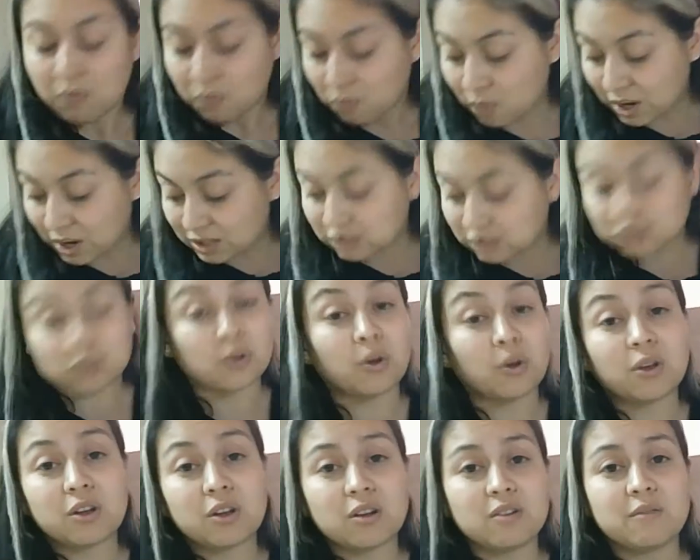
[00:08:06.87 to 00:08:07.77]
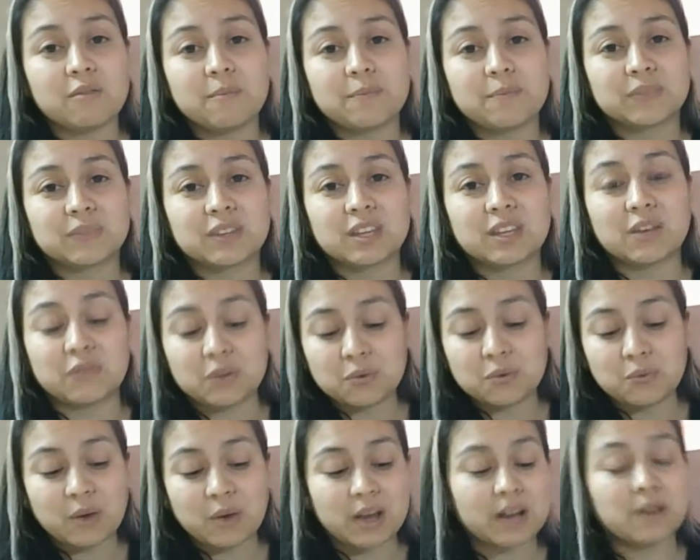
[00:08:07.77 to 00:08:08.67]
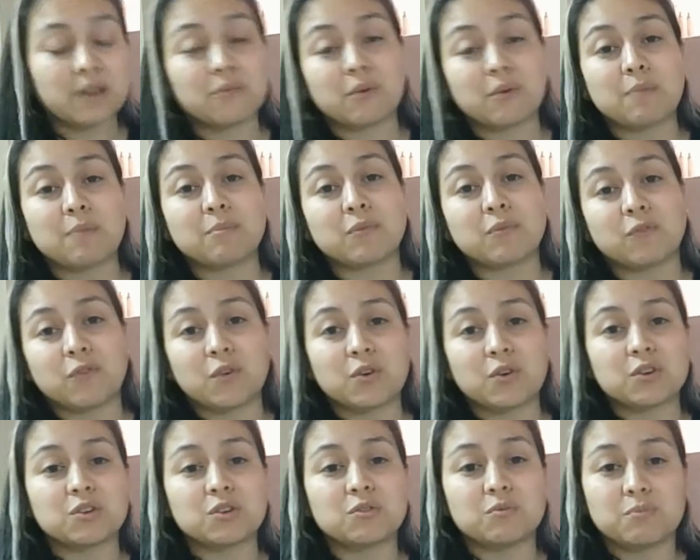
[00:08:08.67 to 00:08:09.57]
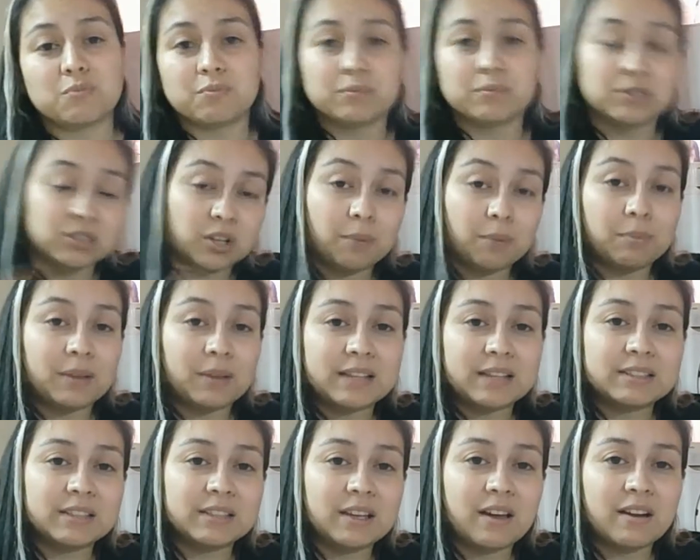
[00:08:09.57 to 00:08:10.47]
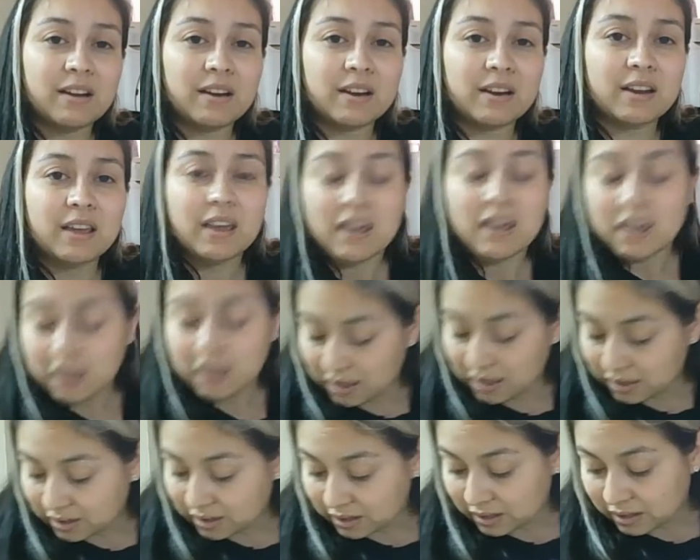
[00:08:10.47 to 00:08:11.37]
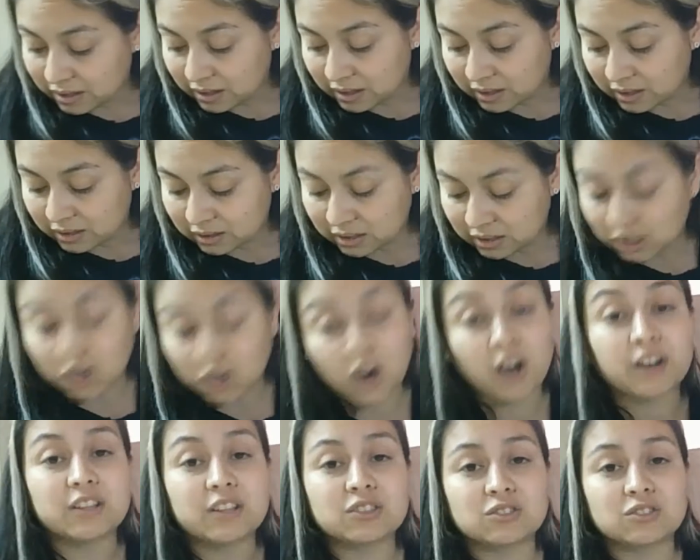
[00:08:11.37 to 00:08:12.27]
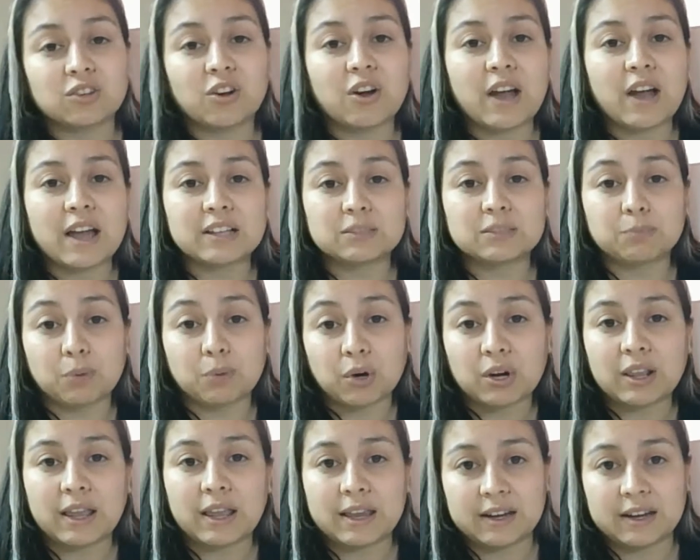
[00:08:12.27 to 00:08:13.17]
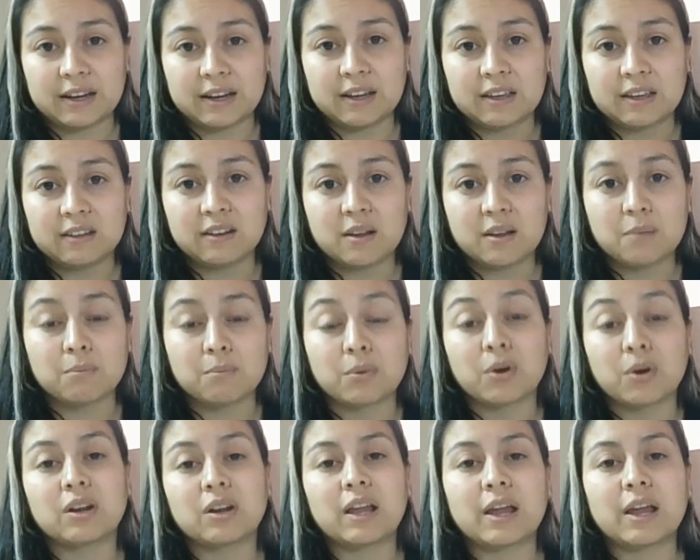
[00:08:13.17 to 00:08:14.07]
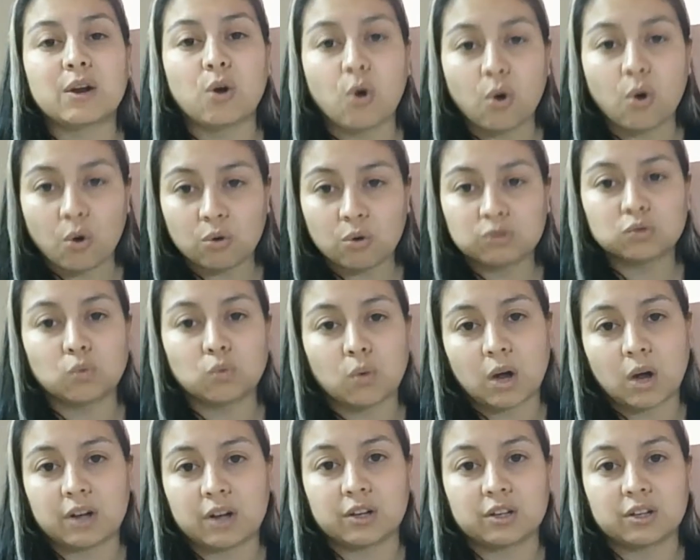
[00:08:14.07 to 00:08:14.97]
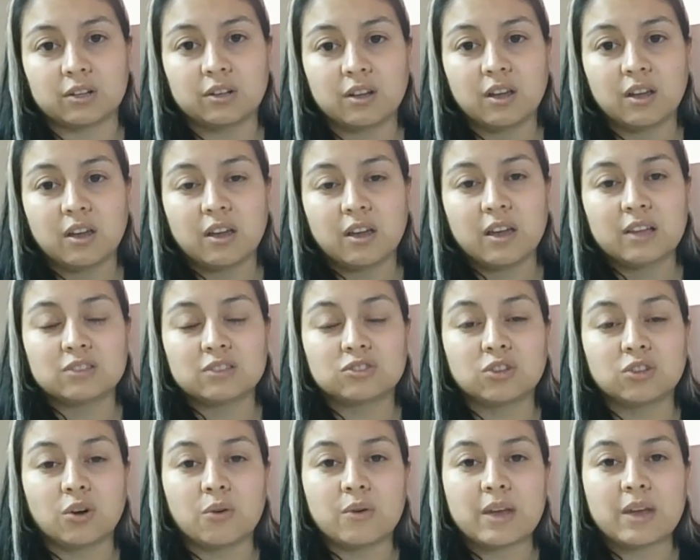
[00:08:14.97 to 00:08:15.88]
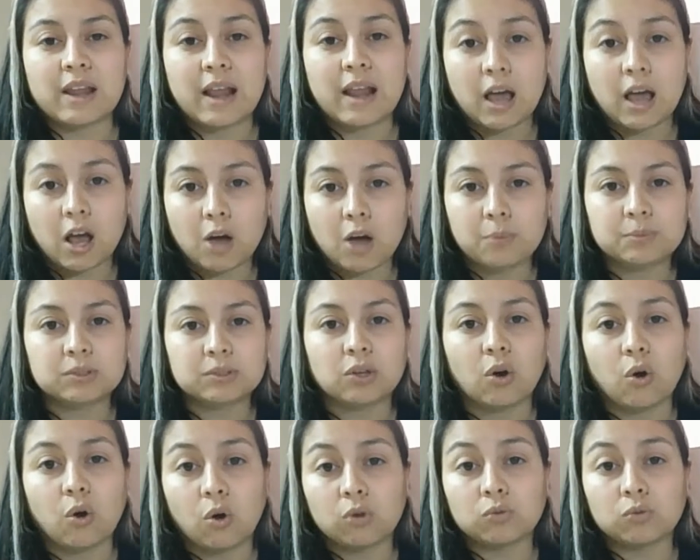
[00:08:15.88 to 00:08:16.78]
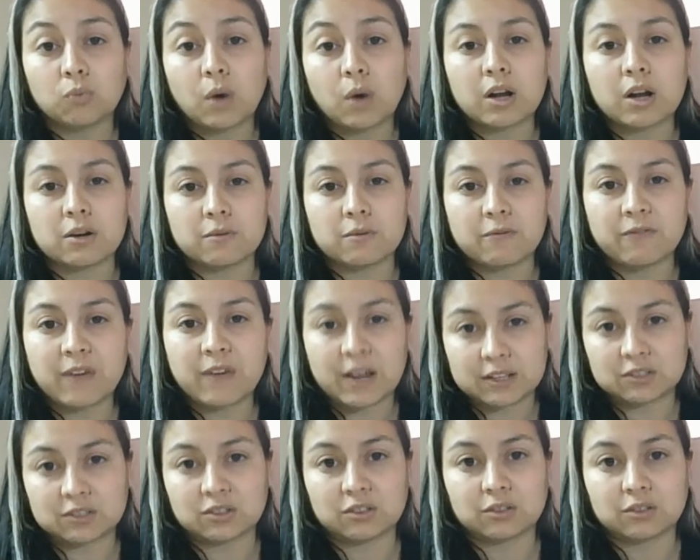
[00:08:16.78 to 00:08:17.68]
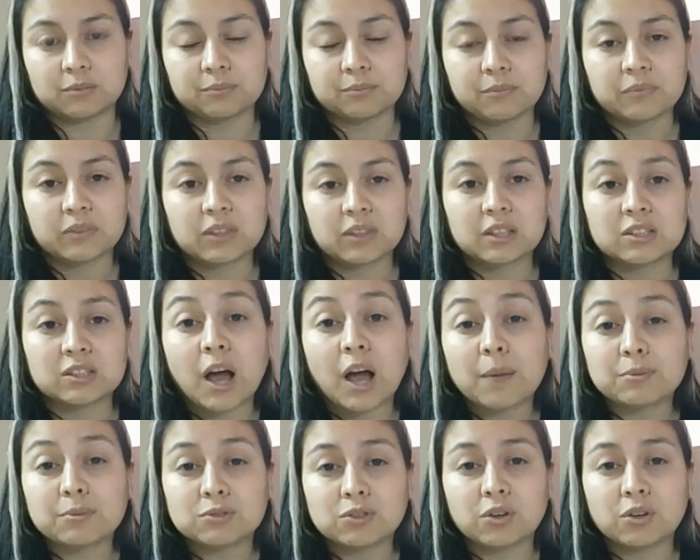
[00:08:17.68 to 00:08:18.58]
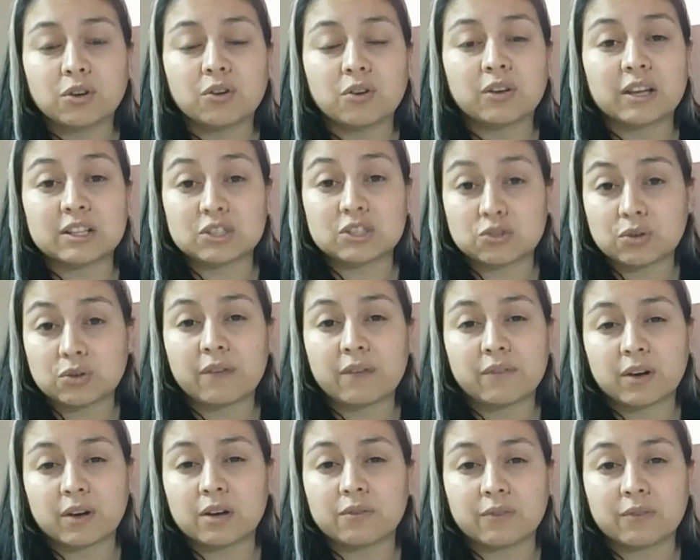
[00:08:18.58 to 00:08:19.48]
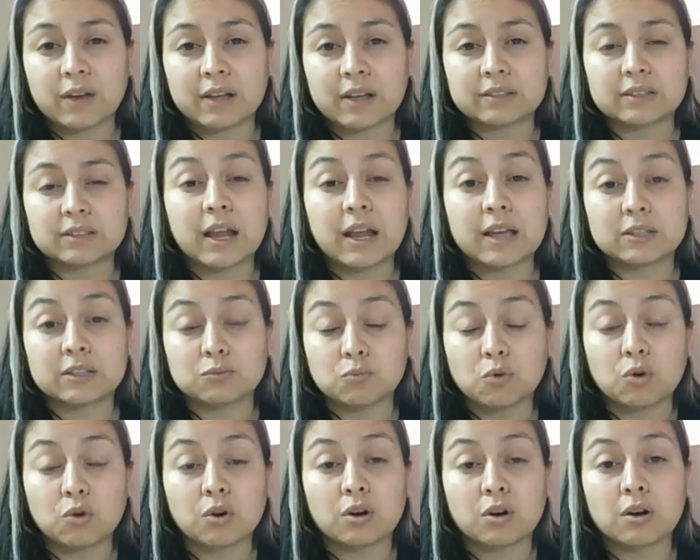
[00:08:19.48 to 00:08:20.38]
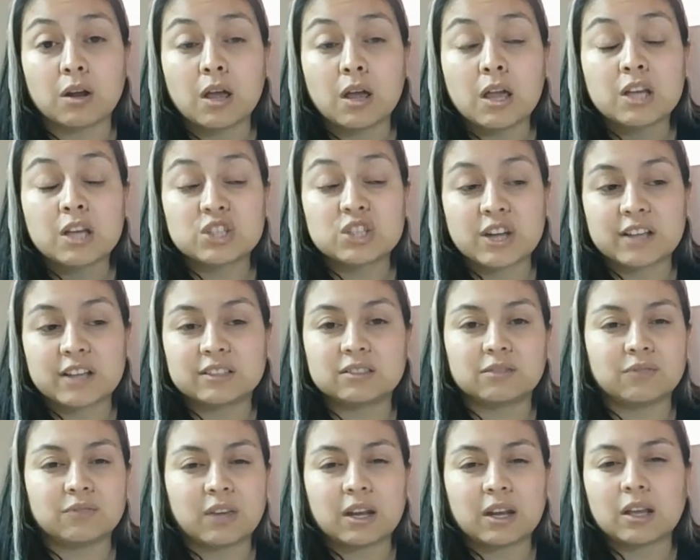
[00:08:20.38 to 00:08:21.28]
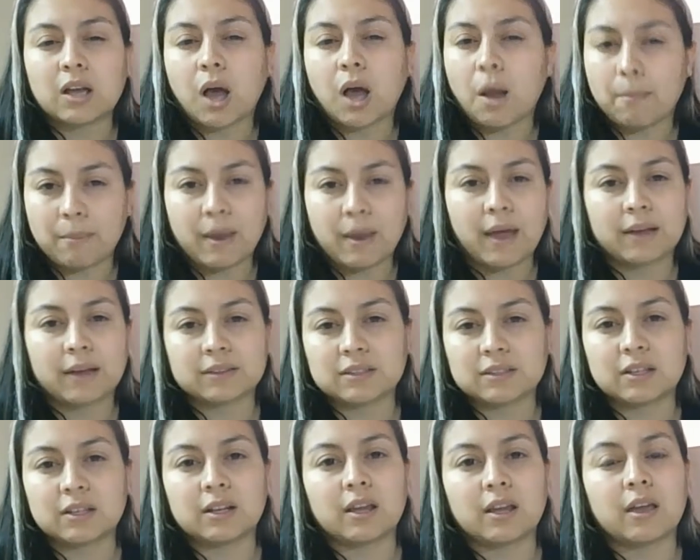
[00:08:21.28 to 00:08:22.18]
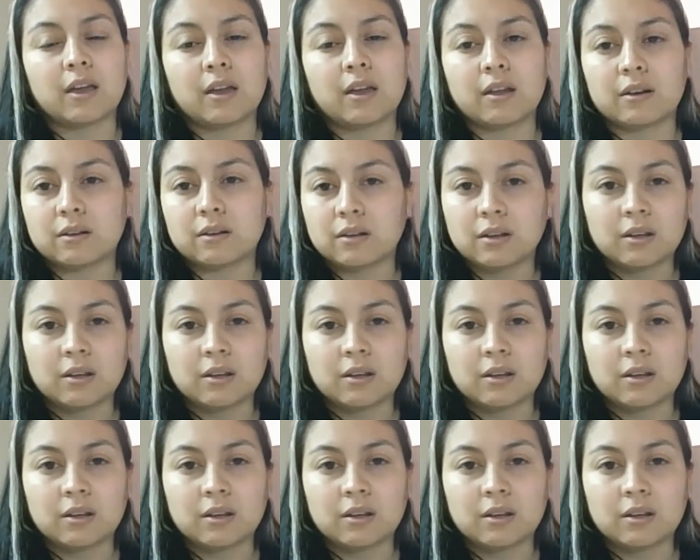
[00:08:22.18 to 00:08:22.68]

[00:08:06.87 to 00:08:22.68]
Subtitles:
wet soil. If you wet it right before you start planting on it, the garden soil has perlite in it, and perlite holds water, so it helps hold water faster. Topsoil gets dry very fast and has more chances of getting compacted and